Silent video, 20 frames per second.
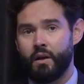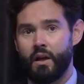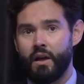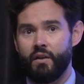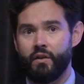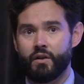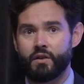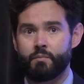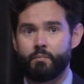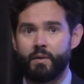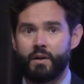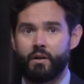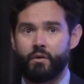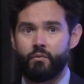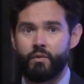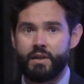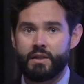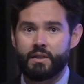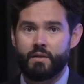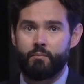And there's been a
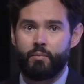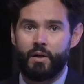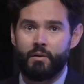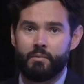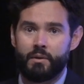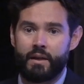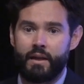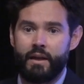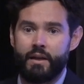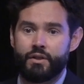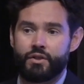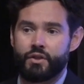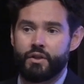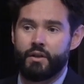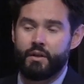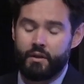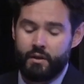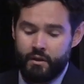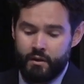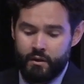recent
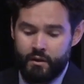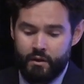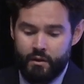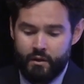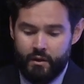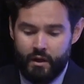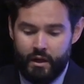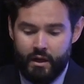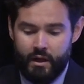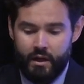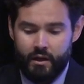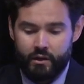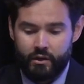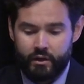publication uh,